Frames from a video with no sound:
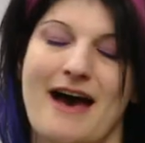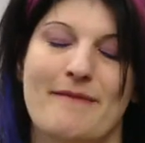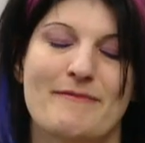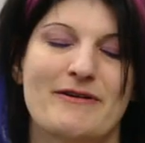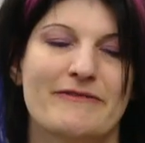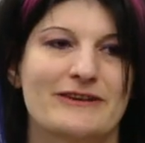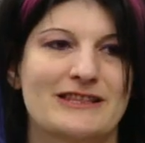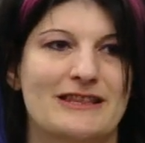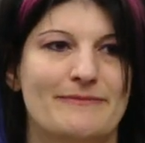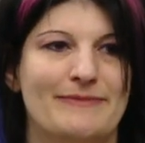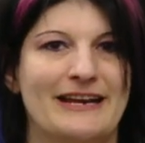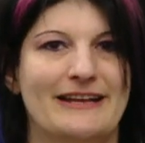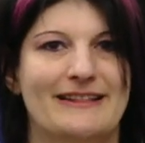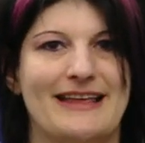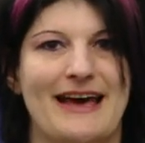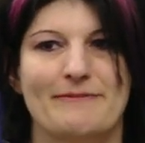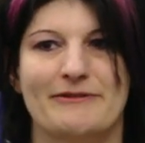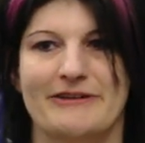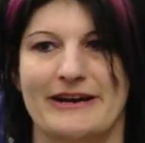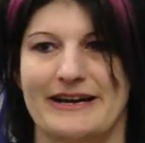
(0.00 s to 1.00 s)
um, over at the Media
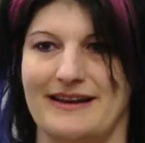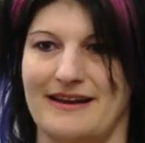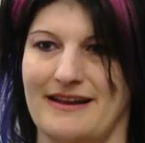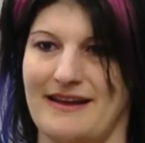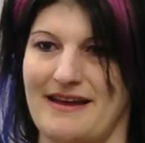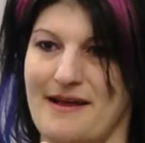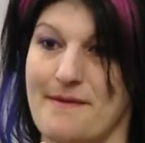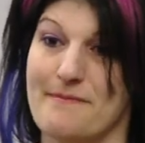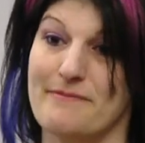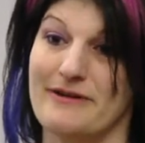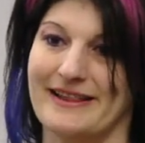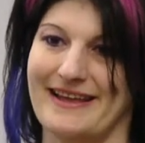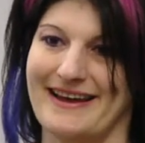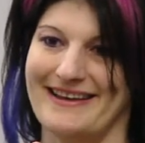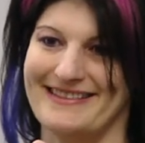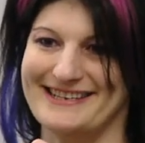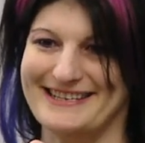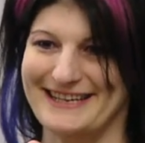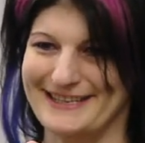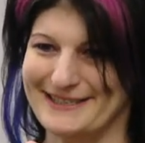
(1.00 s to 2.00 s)
Lab created an
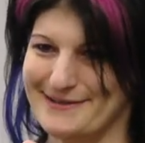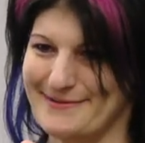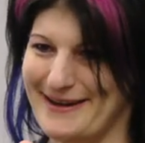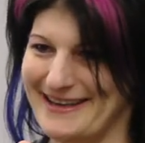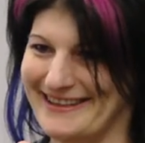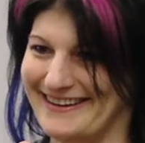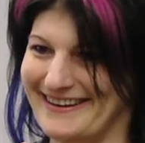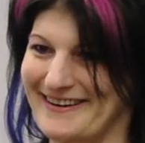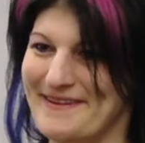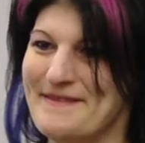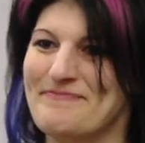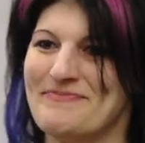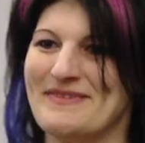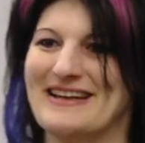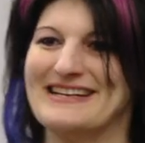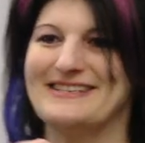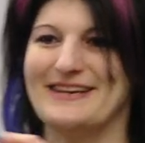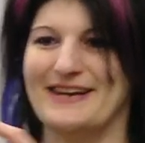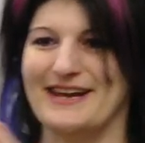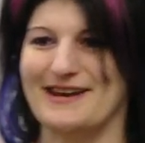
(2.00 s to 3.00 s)
umbrella that tells the weather.
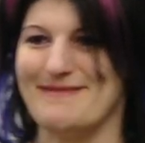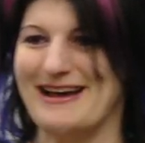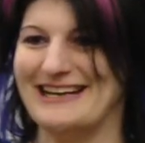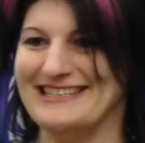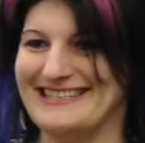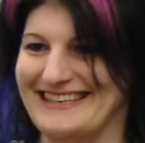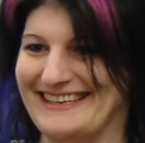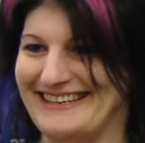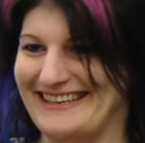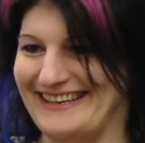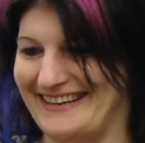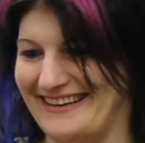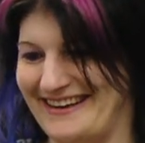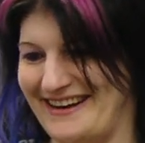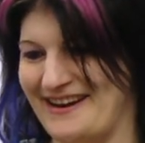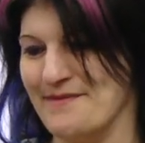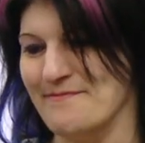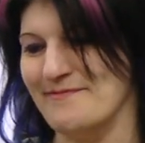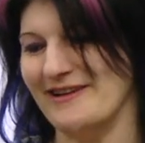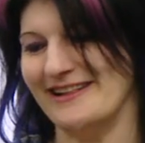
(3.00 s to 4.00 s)
And so you can imagine it in
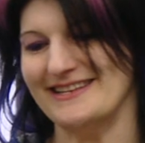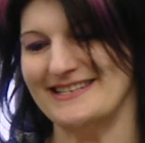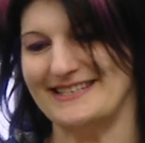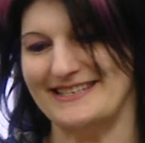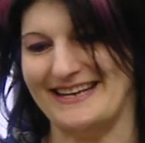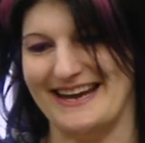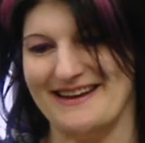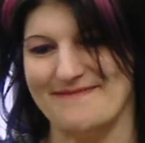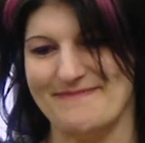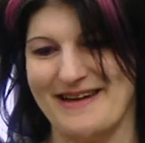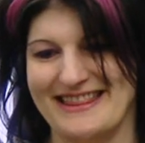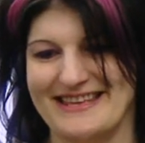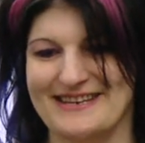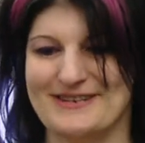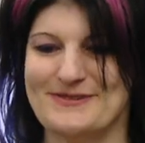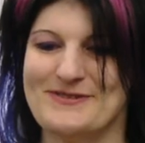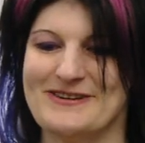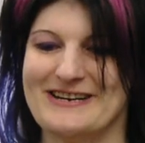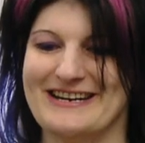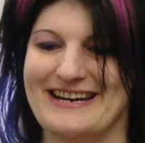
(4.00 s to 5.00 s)
an umbrella stand by the
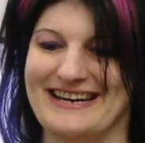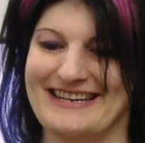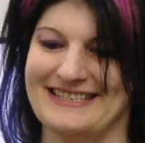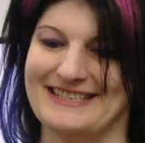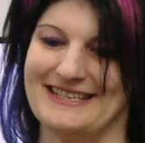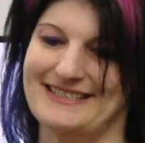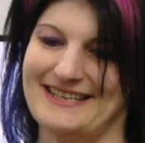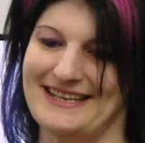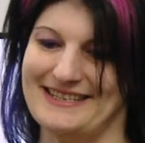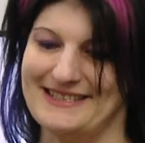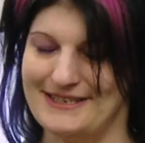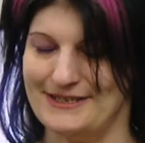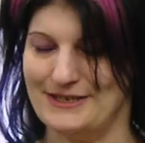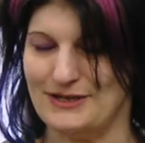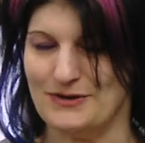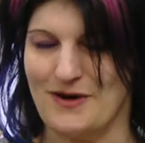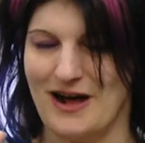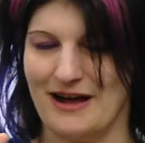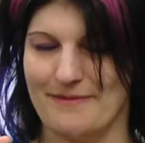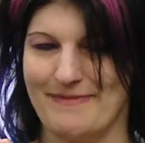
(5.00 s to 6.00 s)
door, and as it senses
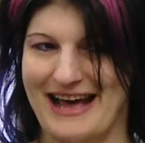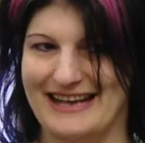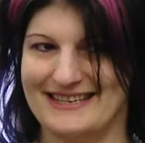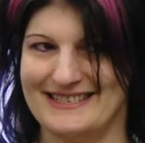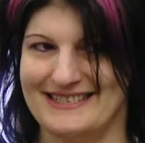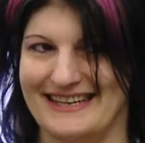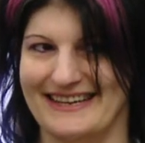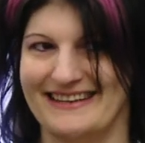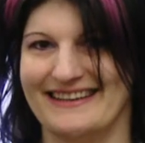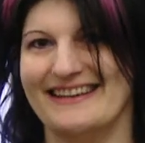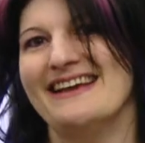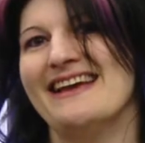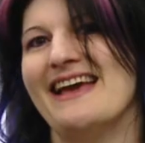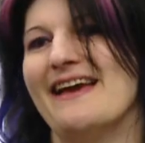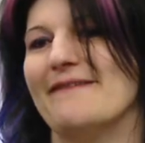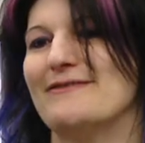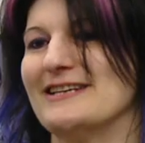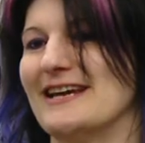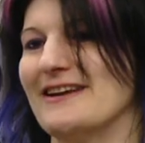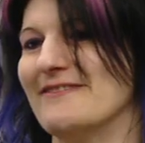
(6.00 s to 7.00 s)
you walk past it,
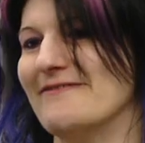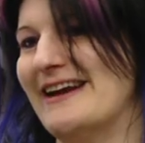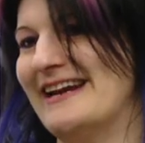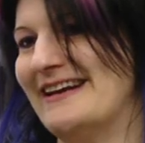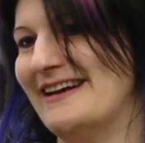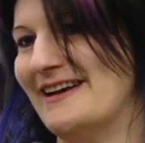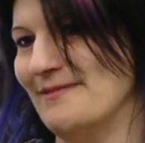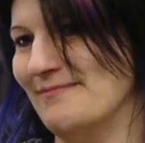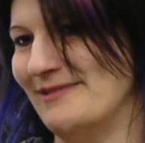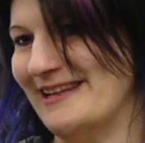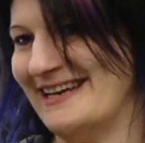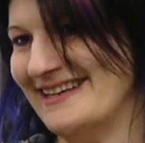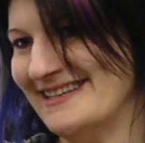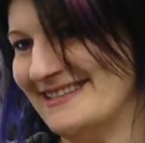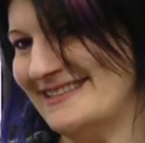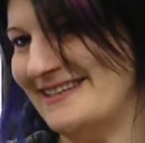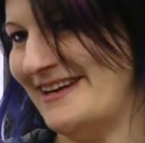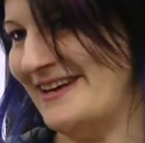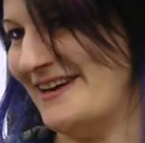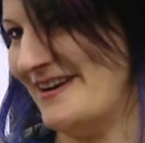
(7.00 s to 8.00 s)
if it's going to rain, it'll blink,
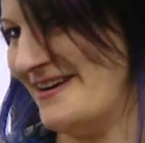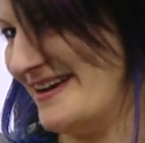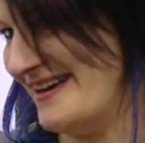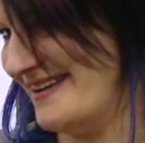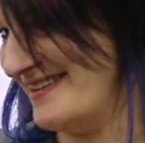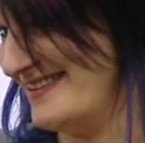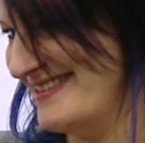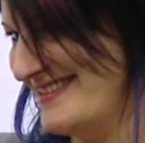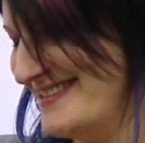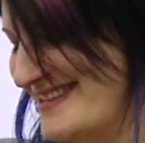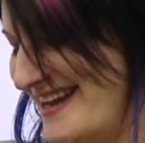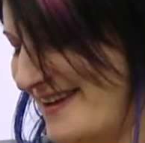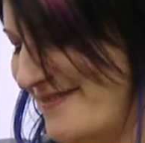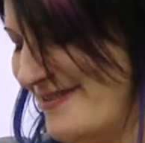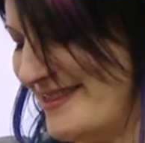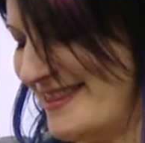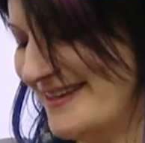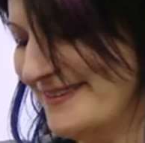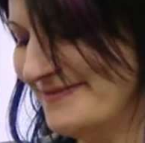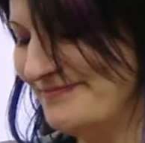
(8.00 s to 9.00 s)
so you know to take it
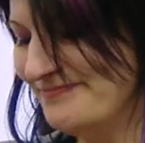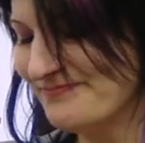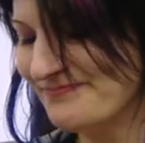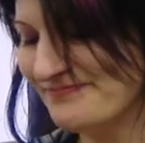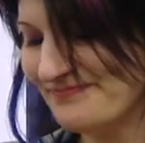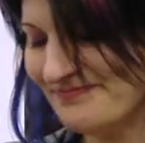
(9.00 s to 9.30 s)
with you.